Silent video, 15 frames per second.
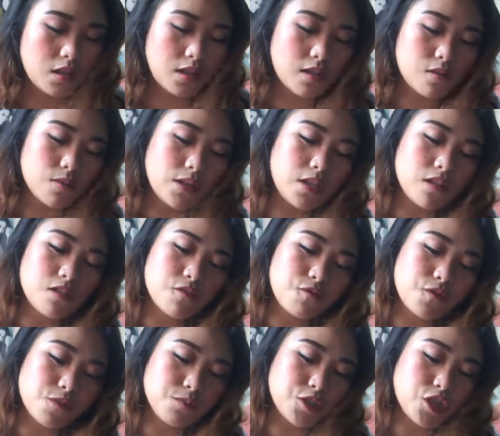This one is
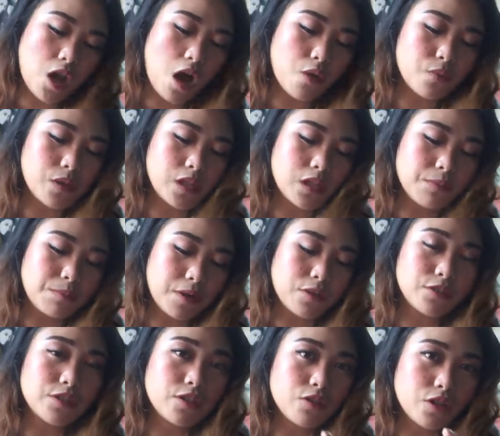from Shawil
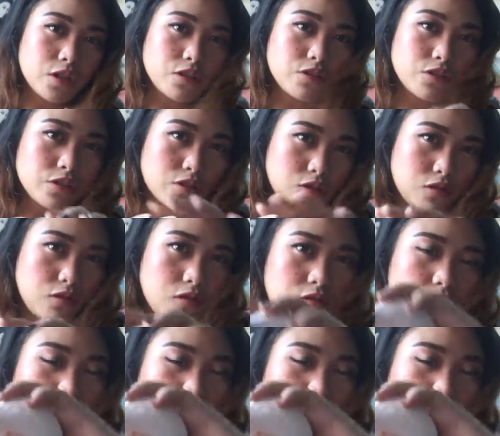Powder Oil Control.